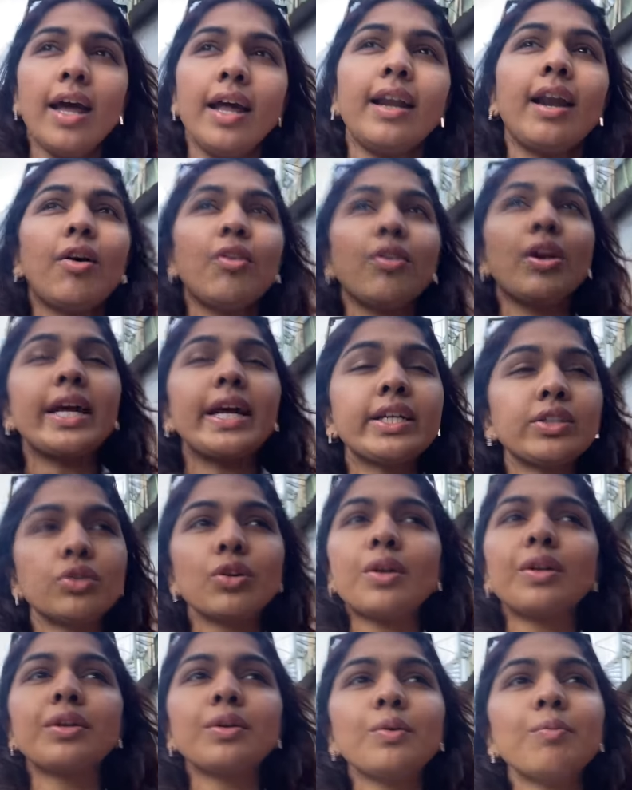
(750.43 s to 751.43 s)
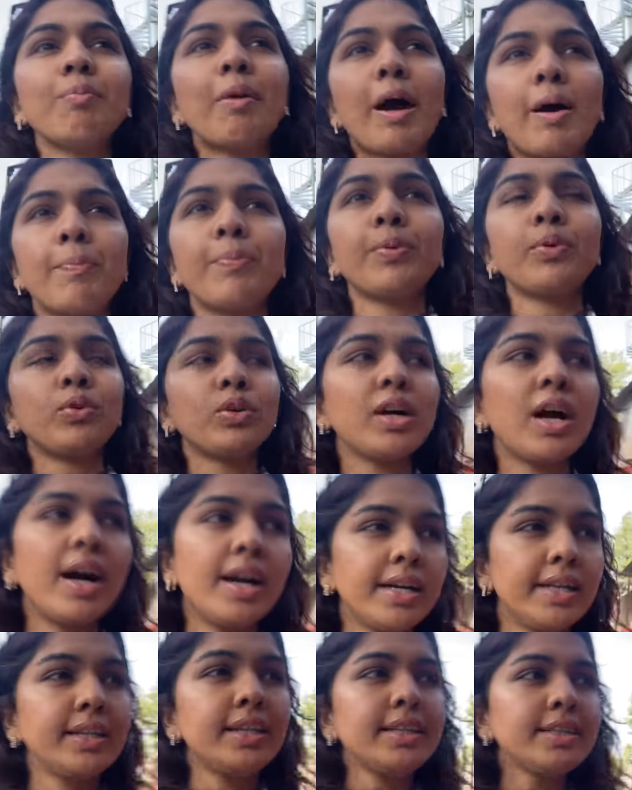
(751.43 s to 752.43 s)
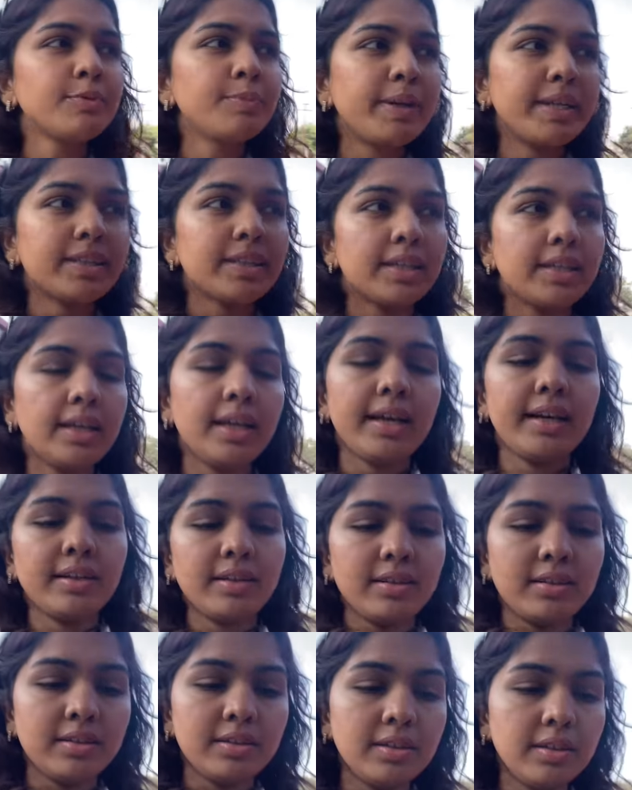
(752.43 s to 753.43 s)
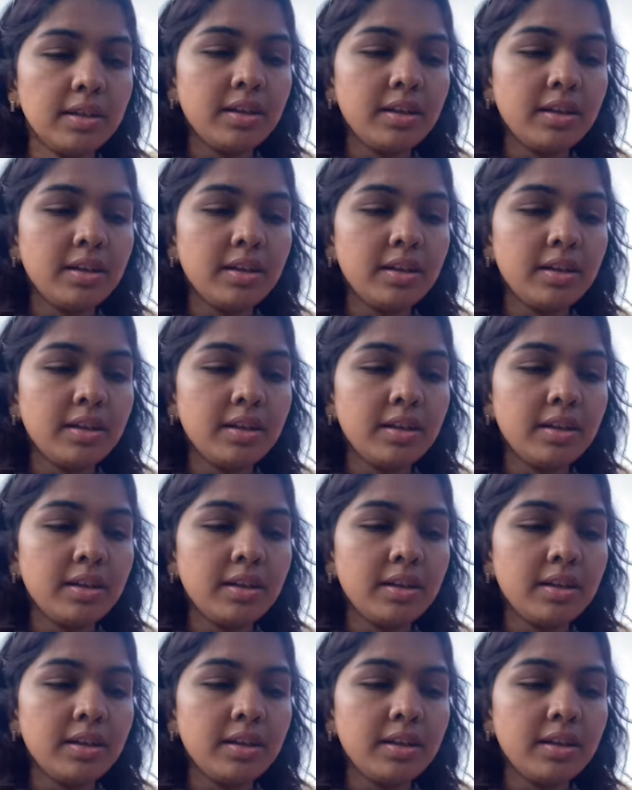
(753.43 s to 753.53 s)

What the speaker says: Now next on to Mapro Garden. It's basically like a